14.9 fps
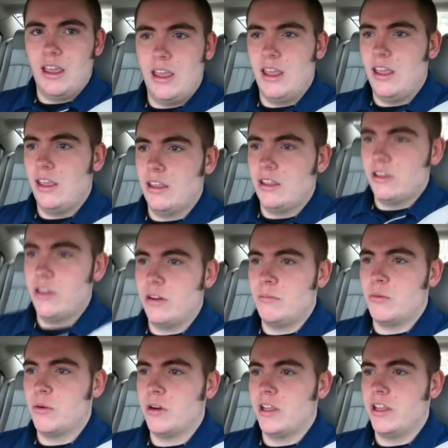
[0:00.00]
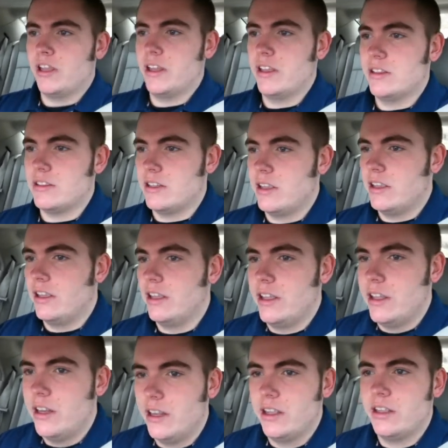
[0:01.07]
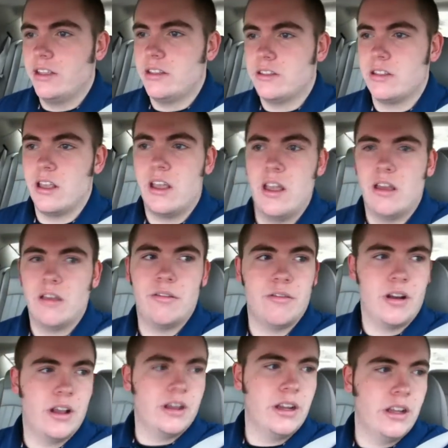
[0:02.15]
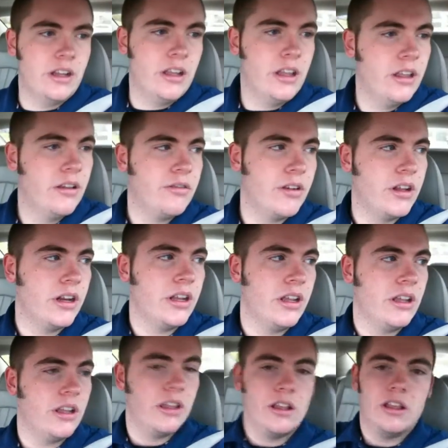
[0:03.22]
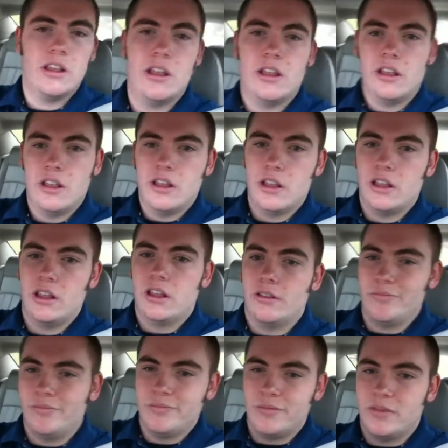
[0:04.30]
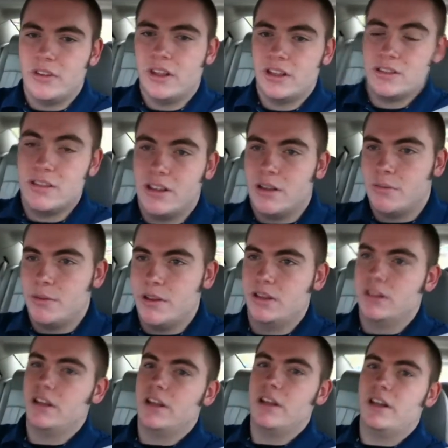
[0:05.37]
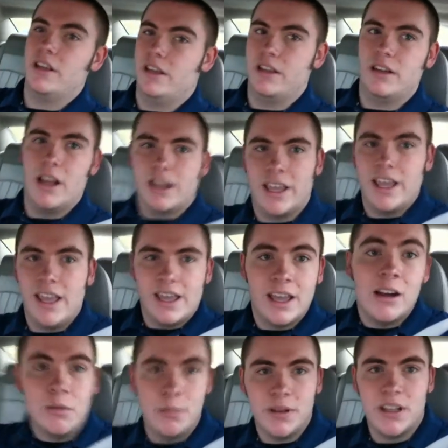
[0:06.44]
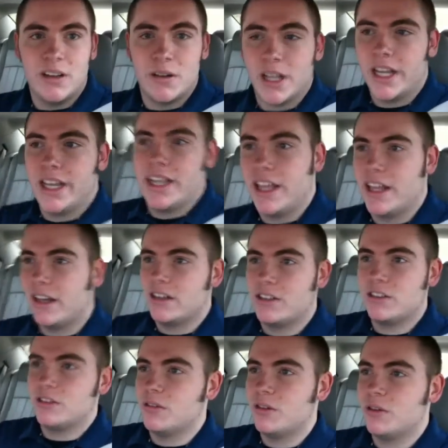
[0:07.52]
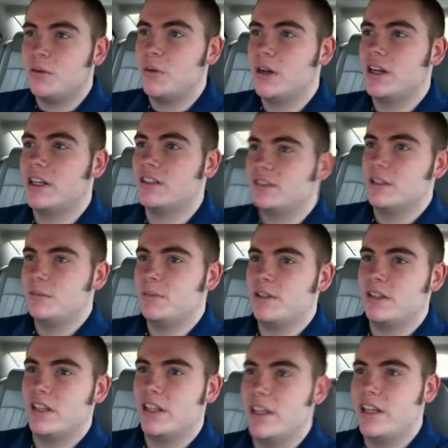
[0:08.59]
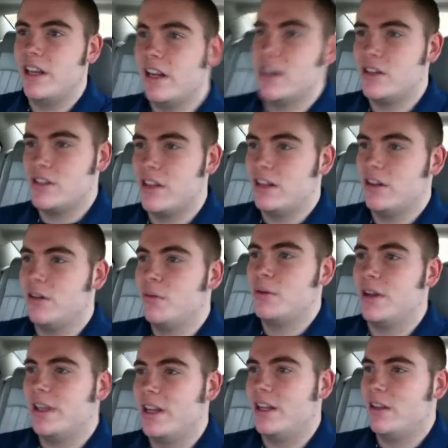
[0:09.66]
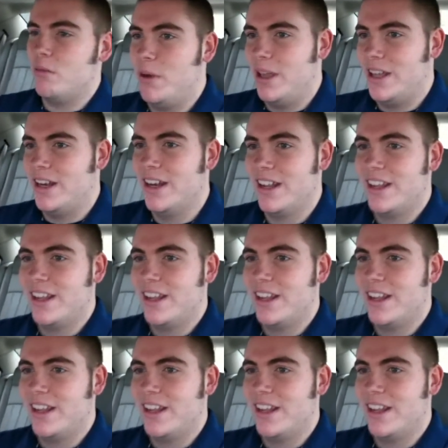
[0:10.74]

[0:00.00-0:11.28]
And good morning, guys. It is Friday. Friday. Um, that's slept in late again. I can't help it, okay? I just don't know why I sleep in late. I just don't want to get out of bed.